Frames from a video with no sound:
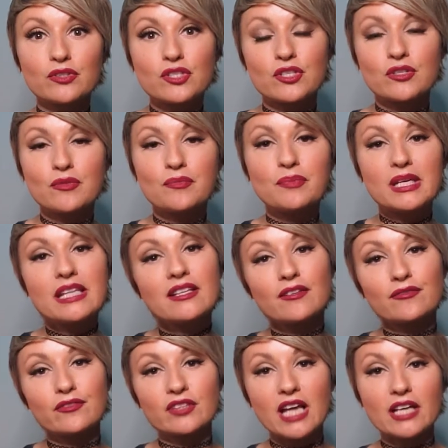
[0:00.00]
to be there
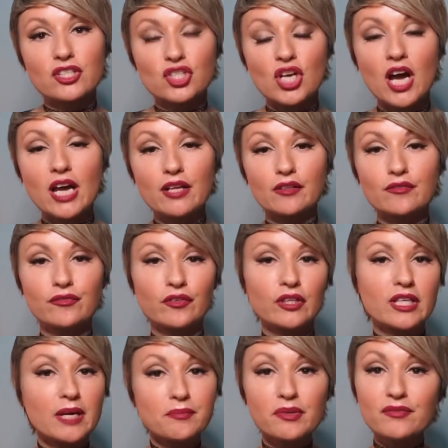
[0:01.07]
for that child for a
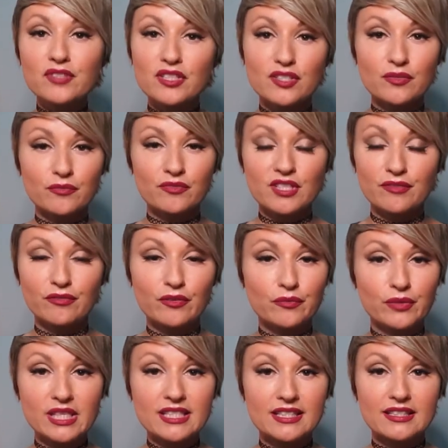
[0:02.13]
number of different
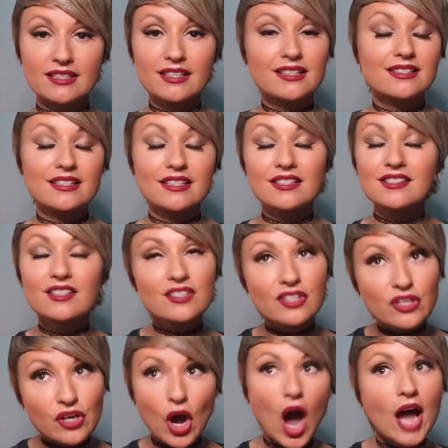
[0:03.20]
reasons, because this is
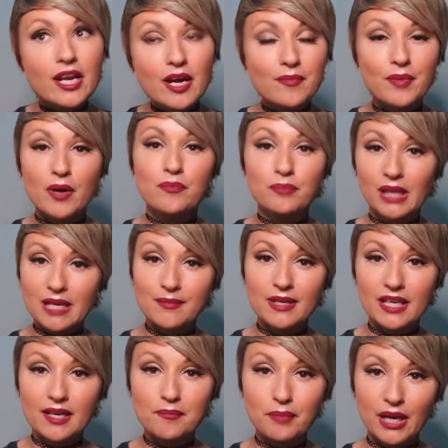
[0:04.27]
not about blaming
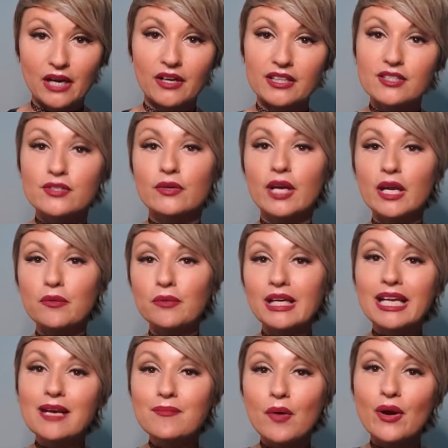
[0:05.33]
parents, okay? Really
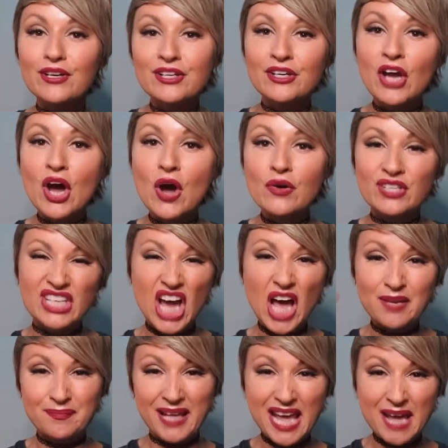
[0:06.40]
important note, not
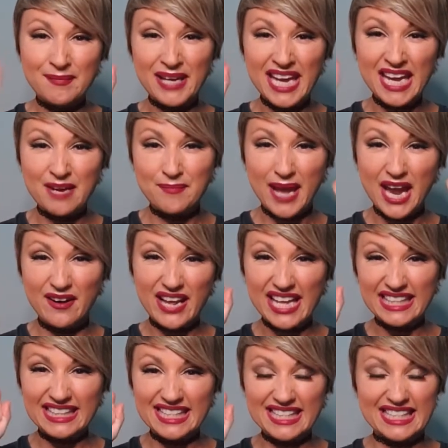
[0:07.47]
blaming
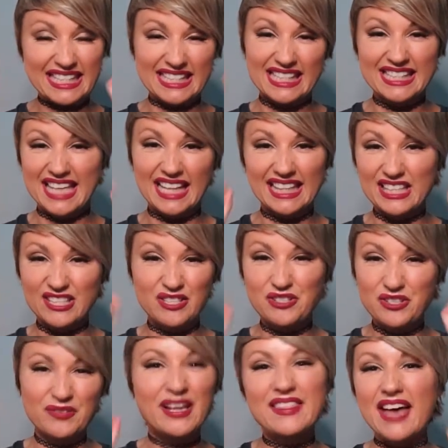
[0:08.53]
parents. This has nothing to do
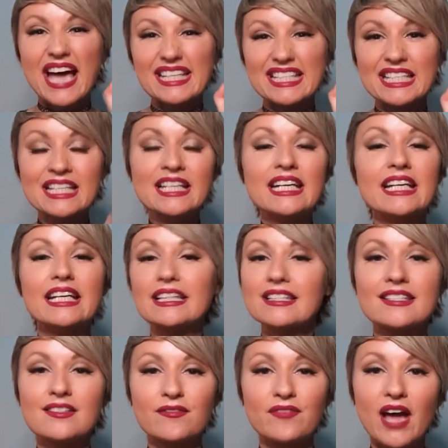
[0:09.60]
with that. It's
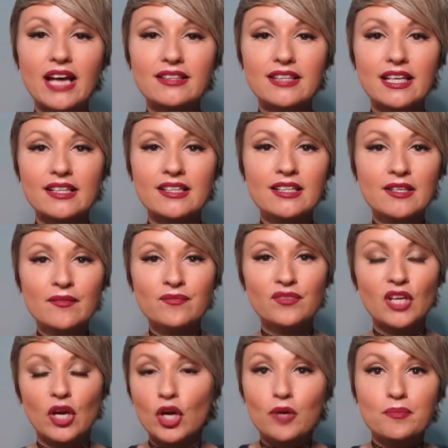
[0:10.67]
the fact that
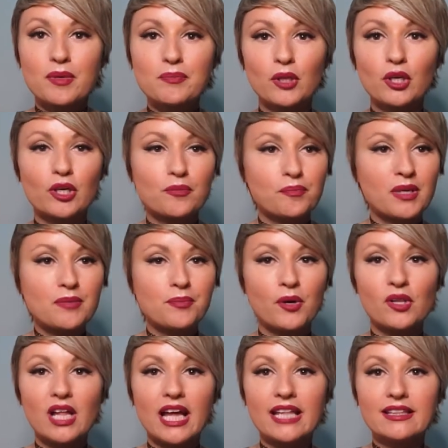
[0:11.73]
hurt people,
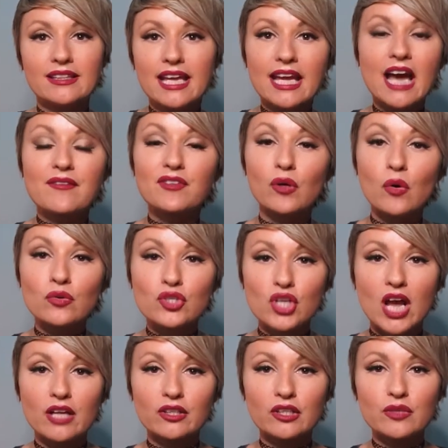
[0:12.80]
and they have their own
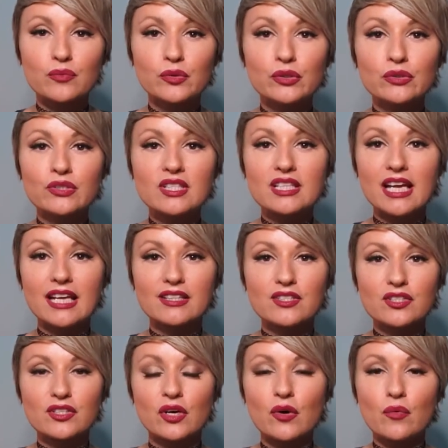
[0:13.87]
childhood wounds, and
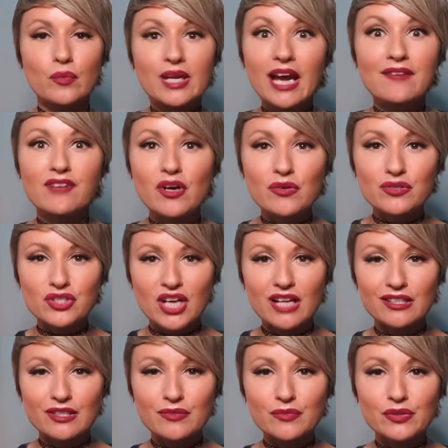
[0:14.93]
so we have our own
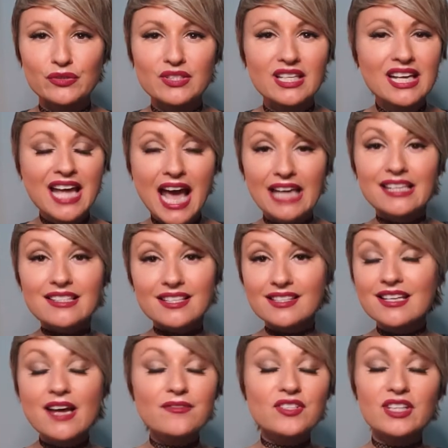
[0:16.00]
childhood wounds, and it doesn't
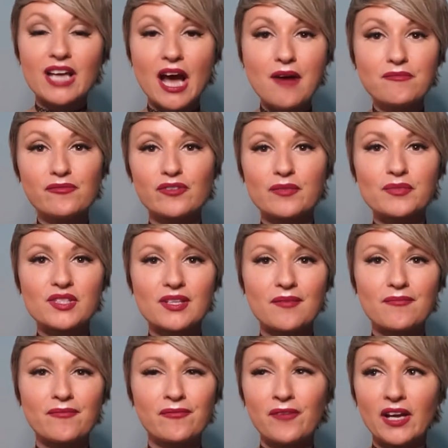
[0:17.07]
have to come from some
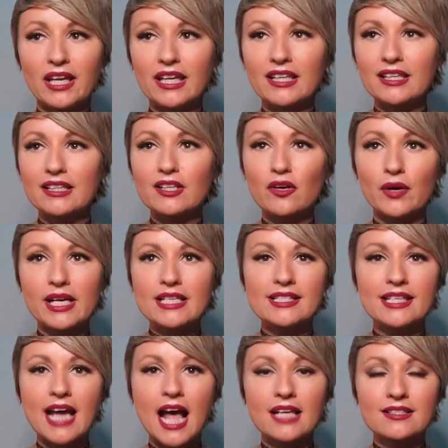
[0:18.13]
fucking crazy
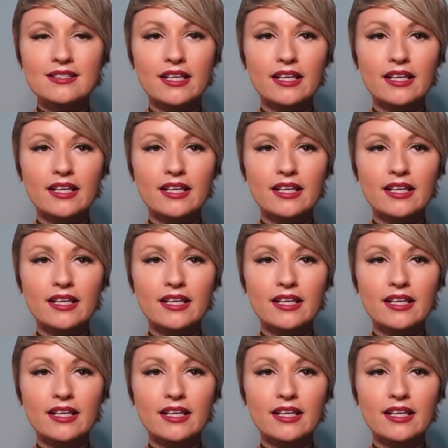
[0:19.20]
ass,